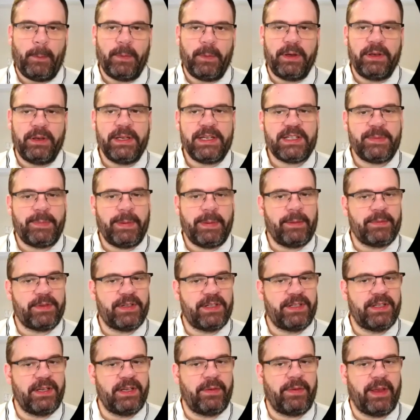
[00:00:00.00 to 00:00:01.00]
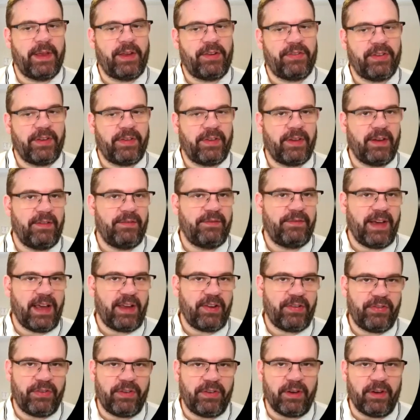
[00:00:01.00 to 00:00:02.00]
You need to be able to do this so that
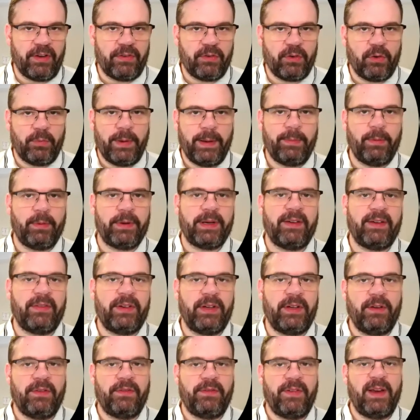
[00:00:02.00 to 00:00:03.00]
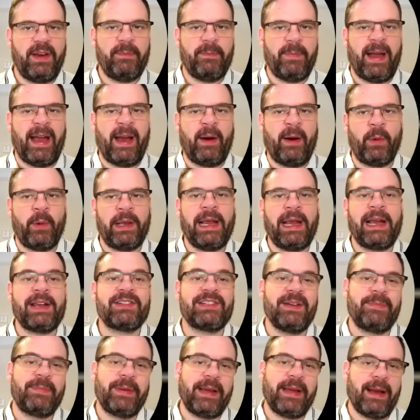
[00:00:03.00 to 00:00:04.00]
investors or people giving you feedback will
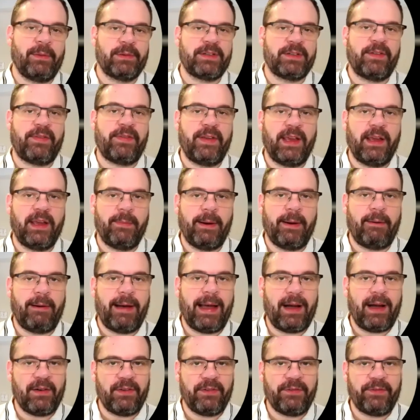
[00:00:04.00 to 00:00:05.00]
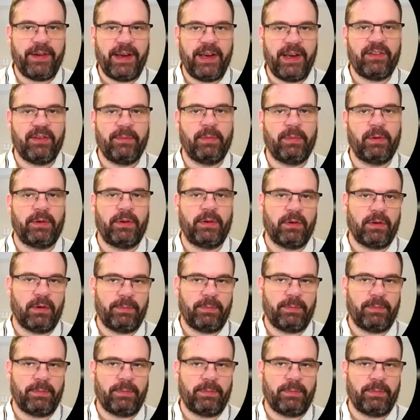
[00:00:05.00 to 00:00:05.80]
actually be able to think about how feasible your